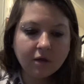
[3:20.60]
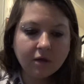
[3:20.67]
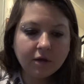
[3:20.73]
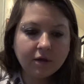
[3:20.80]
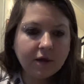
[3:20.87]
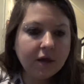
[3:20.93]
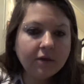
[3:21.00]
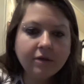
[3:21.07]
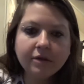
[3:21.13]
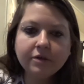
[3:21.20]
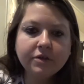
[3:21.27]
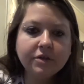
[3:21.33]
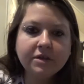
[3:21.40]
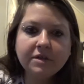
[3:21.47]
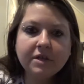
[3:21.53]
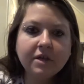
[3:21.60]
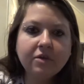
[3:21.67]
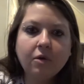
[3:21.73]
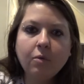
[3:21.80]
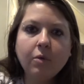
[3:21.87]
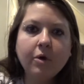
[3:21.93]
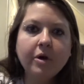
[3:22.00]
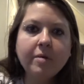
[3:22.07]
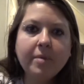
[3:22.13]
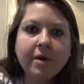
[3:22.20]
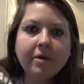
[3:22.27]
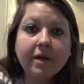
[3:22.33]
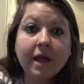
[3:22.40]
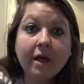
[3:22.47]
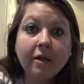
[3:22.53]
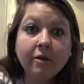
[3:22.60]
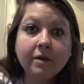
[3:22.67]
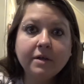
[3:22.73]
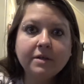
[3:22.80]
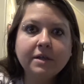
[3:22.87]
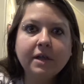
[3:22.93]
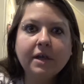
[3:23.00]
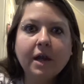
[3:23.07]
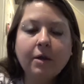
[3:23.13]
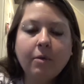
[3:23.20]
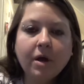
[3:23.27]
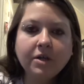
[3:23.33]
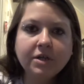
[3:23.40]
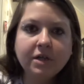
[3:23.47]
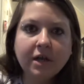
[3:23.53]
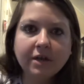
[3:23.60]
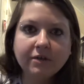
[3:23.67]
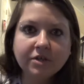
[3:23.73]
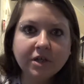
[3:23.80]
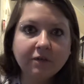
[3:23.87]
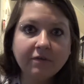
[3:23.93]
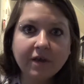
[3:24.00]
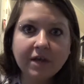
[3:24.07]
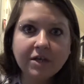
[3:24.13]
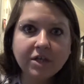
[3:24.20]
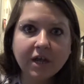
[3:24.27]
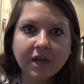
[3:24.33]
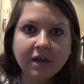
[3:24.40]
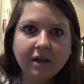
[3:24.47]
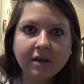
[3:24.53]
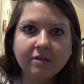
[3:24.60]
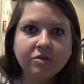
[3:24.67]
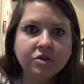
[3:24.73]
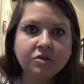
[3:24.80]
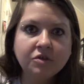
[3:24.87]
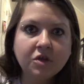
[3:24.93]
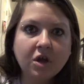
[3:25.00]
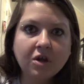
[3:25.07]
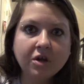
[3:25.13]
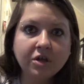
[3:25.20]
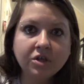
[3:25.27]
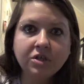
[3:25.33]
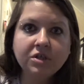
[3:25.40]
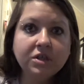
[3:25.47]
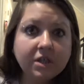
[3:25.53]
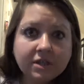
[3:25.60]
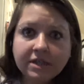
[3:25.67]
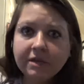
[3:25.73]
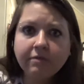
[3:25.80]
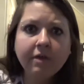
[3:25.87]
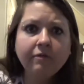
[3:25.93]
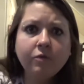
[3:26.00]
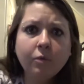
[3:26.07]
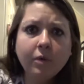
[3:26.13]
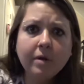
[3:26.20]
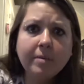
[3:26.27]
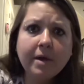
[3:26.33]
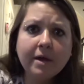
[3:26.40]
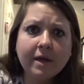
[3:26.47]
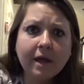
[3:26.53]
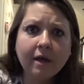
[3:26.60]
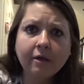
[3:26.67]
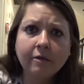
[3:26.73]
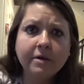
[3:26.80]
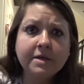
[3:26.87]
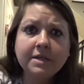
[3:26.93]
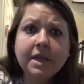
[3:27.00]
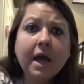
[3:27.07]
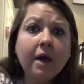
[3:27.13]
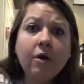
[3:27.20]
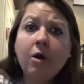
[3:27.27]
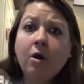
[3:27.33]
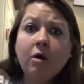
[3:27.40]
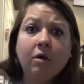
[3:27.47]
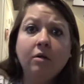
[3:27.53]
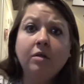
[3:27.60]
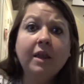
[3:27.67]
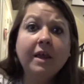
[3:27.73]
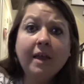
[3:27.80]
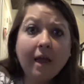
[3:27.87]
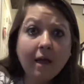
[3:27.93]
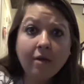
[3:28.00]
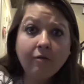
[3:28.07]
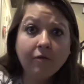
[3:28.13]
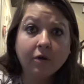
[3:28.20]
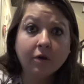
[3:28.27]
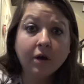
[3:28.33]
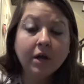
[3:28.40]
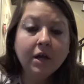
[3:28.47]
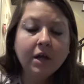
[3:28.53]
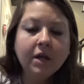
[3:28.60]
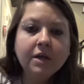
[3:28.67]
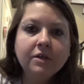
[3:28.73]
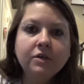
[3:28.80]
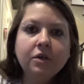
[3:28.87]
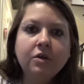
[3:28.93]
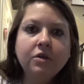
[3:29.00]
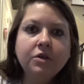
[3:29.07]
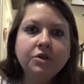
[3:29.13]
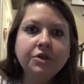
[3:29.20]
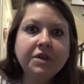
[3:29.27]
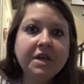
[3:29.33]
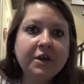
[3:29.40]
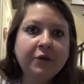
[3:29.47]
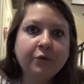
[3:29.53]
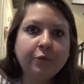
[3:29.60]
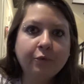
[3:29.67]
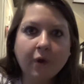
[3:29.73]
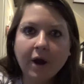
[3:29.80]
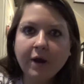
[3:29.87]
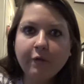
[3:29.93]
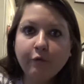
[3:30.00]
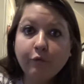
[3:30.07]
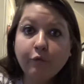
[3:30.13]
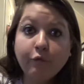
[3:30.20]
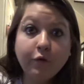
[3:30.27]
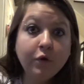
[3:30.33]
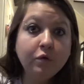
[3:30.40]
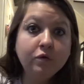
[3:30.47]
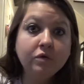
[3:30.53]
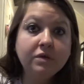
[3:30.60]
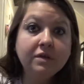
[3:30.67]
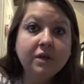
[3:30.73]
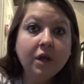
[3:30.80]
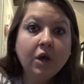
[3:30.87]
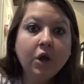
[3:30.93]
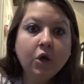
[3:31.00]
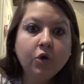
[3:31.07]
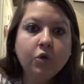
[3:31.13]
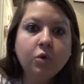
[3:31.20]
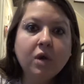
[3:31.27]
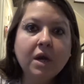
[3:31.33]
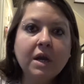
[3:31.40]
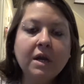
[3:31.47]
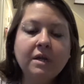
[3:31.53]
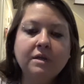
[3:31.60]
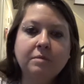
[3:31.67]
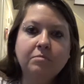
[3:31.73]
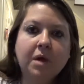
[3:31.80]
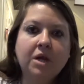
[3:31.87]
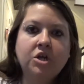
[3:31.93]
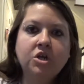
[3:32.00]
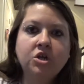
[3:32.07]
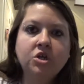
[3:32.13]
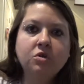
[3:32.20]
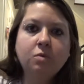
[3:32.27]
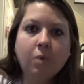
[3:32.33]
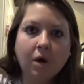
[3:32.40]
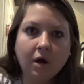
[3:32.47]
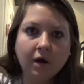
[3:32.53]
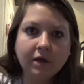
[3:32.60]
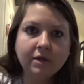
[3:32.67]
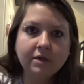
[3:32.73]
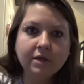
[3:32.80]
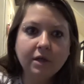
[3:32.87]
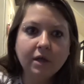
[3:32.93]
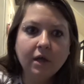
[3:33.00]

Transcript: yeah, they're just they don't worry about calories. Like I watch a lot of Chef AJ and she's talking, she doesn't even have to worry about calories at all, like ever. As long as you're eating the right foods, you can eat as much as you want